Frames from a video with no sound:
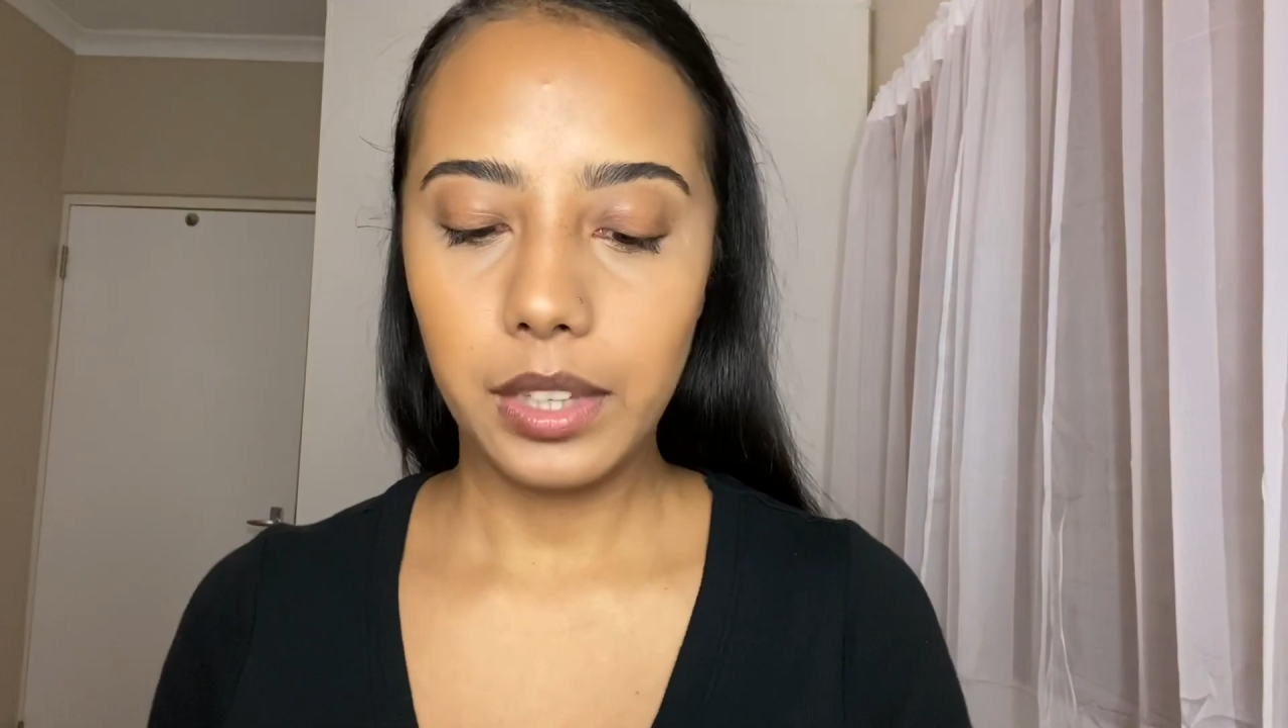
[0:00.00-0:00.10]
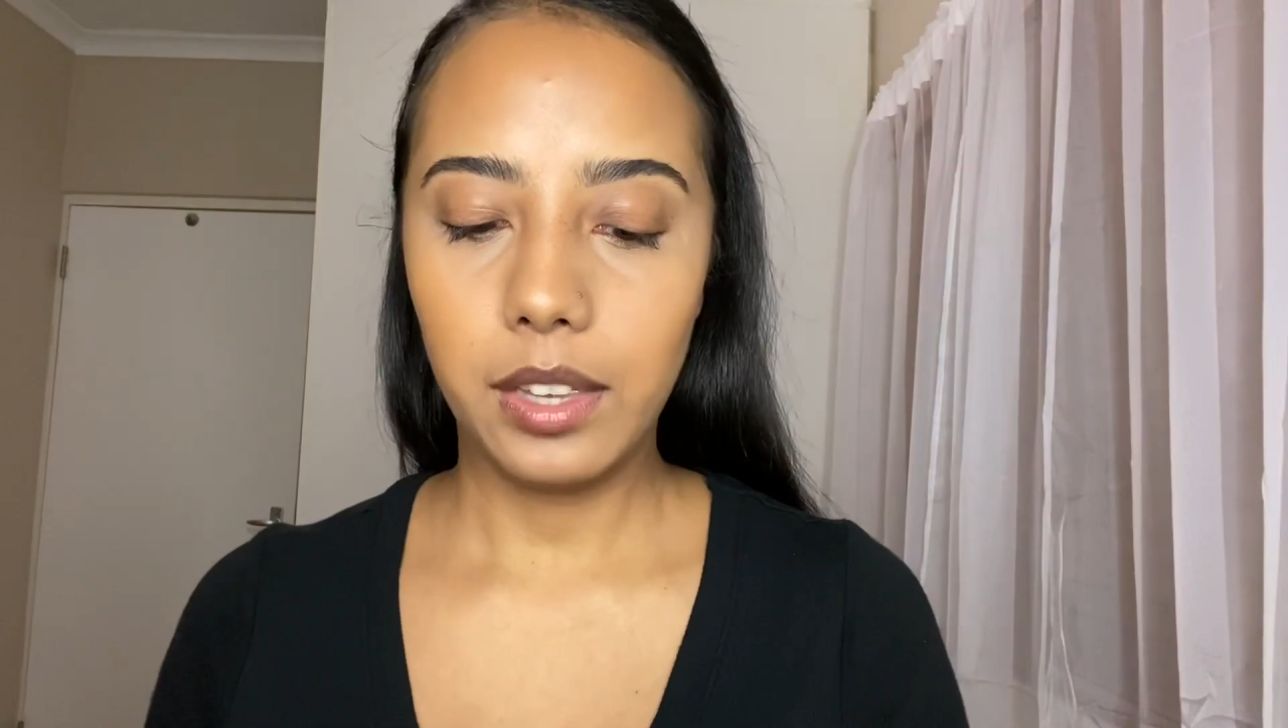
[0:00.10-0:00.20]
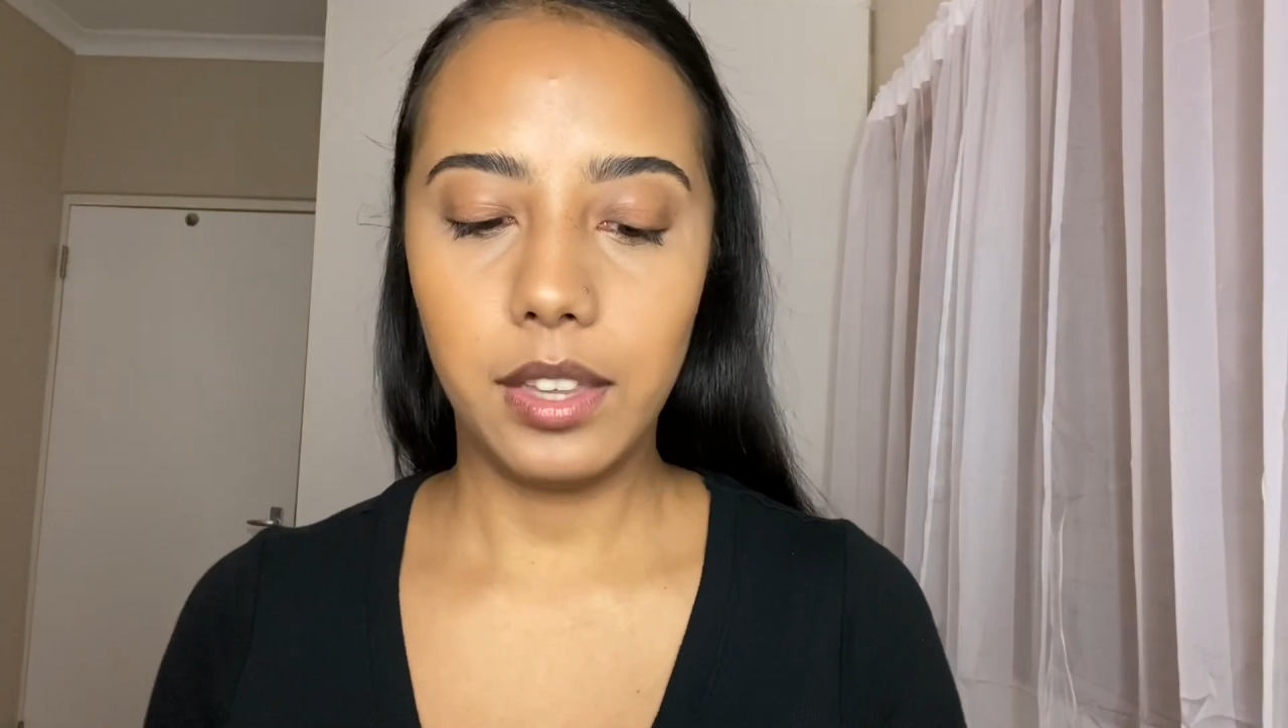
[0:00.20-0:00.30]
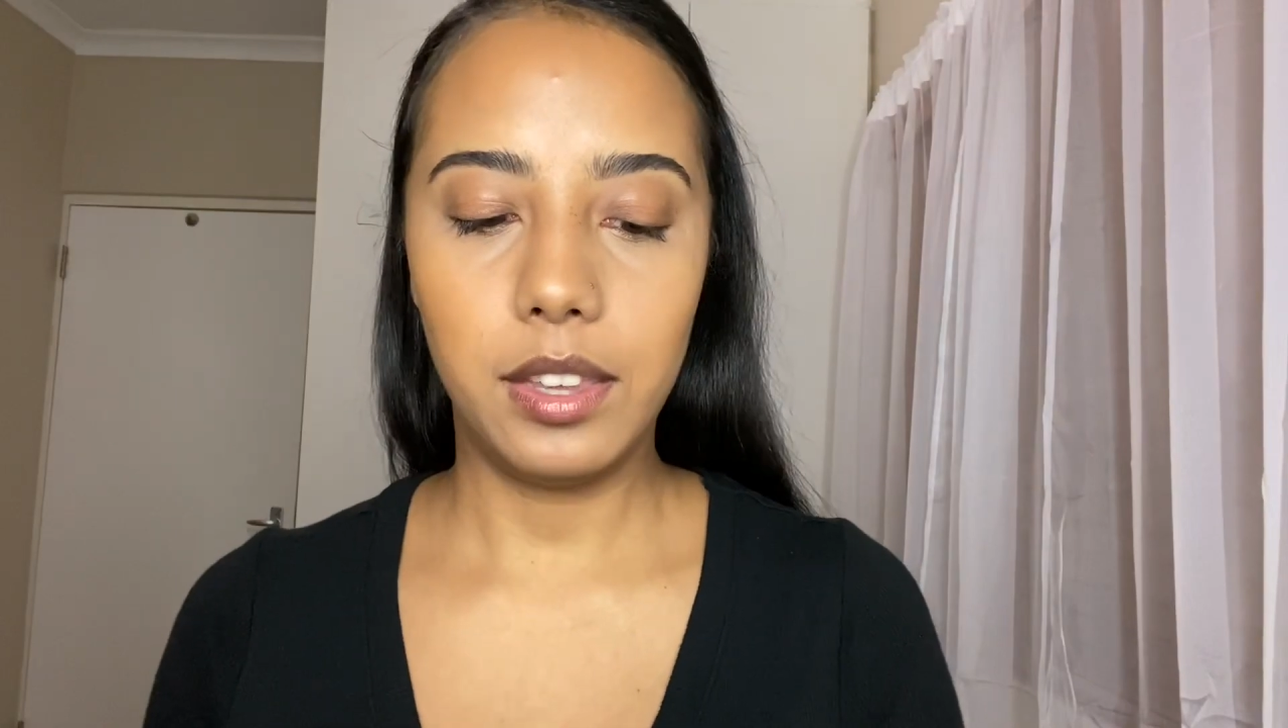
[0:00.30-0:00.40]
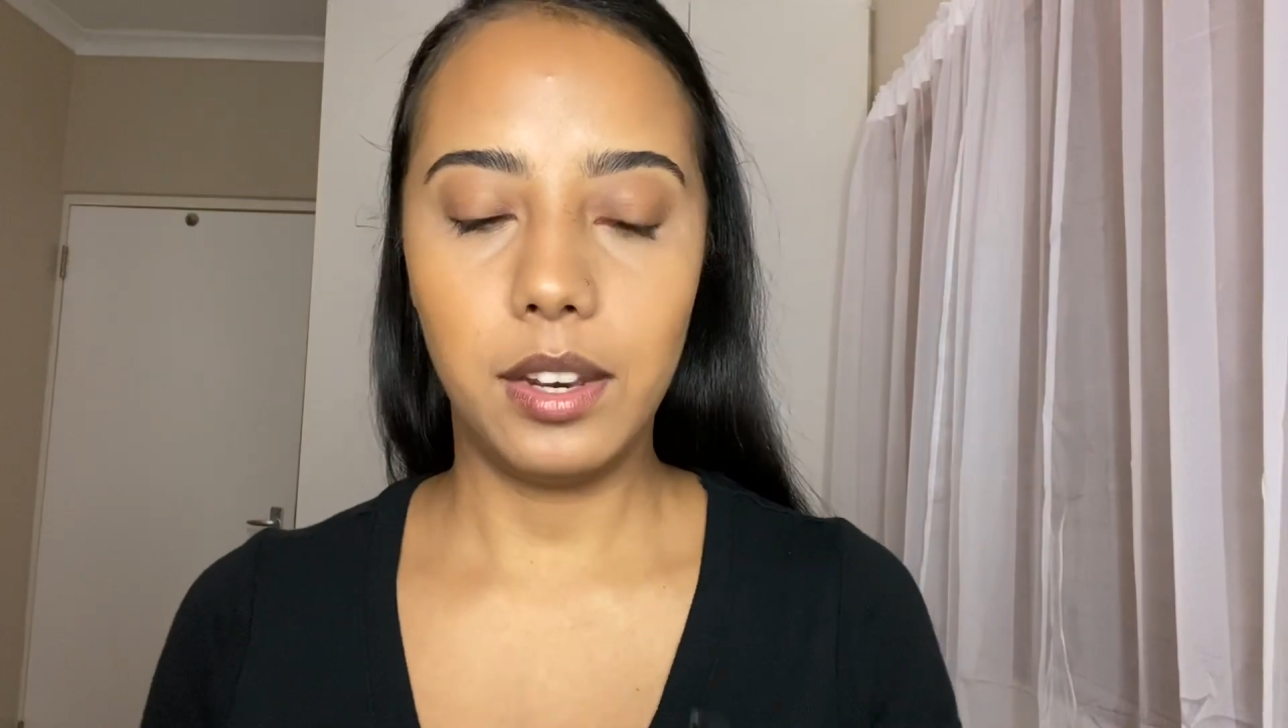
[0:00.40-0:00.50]

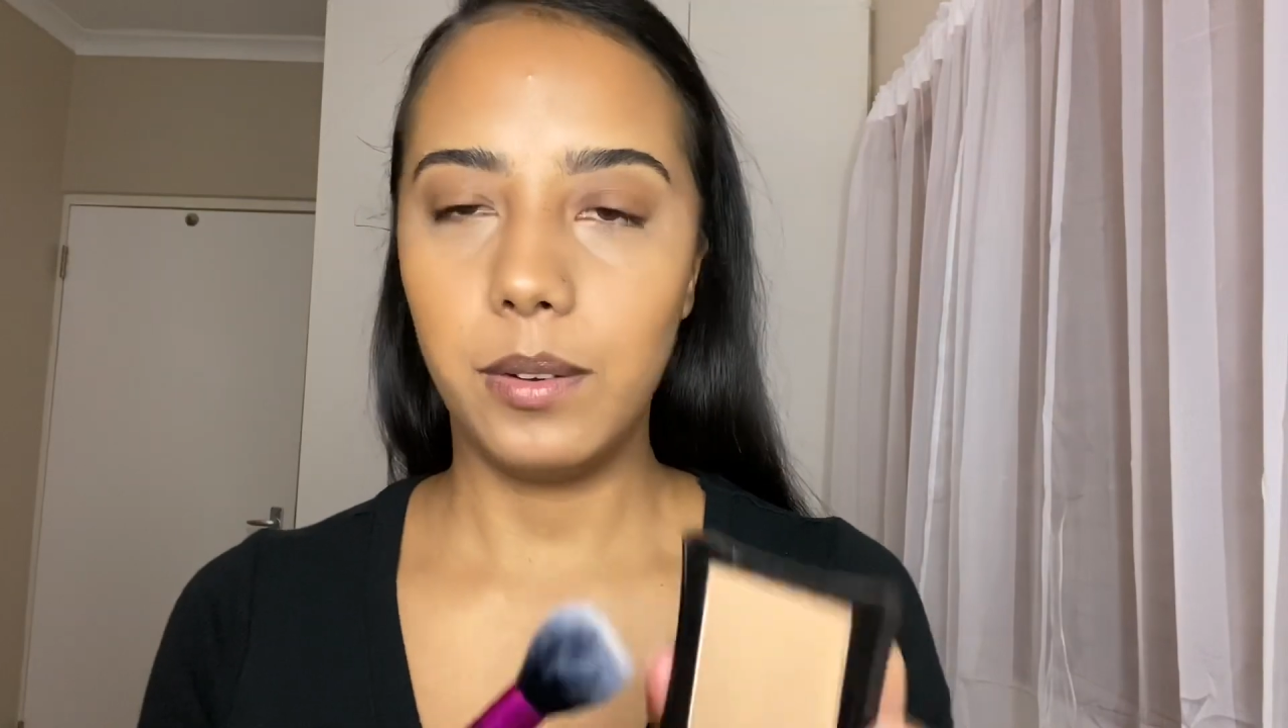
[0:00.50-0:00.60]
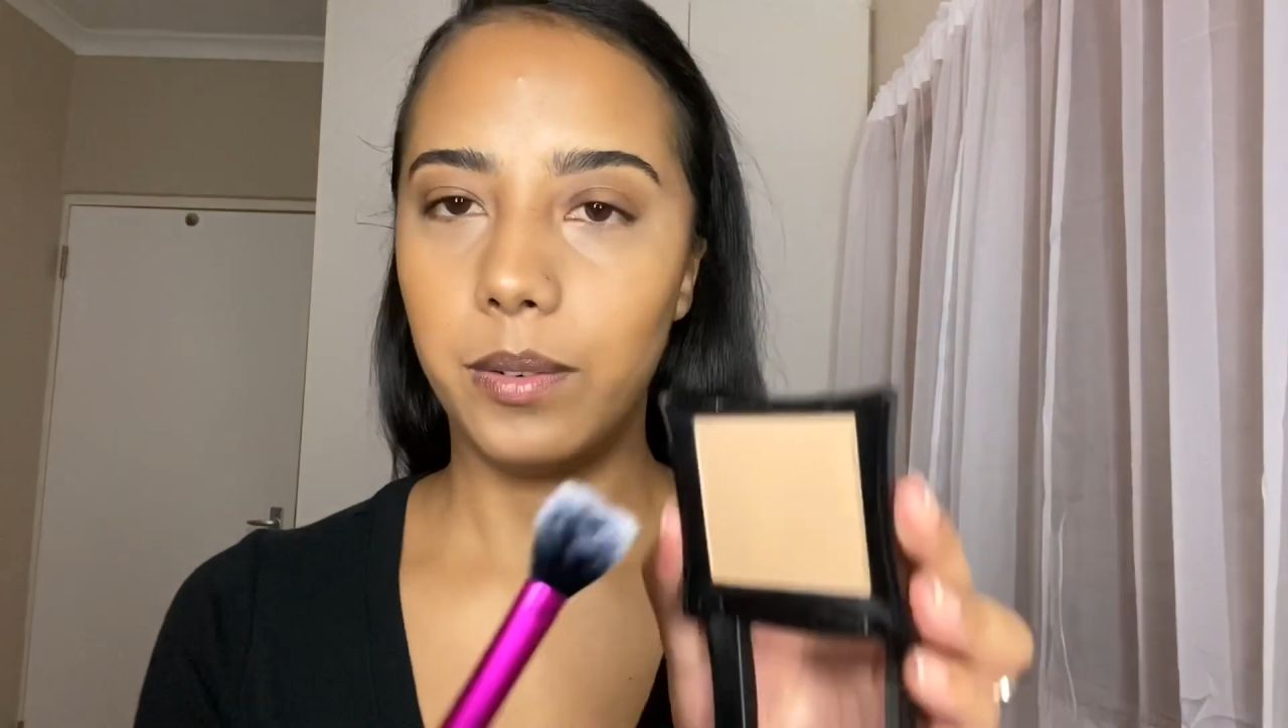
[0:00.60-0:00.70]
And then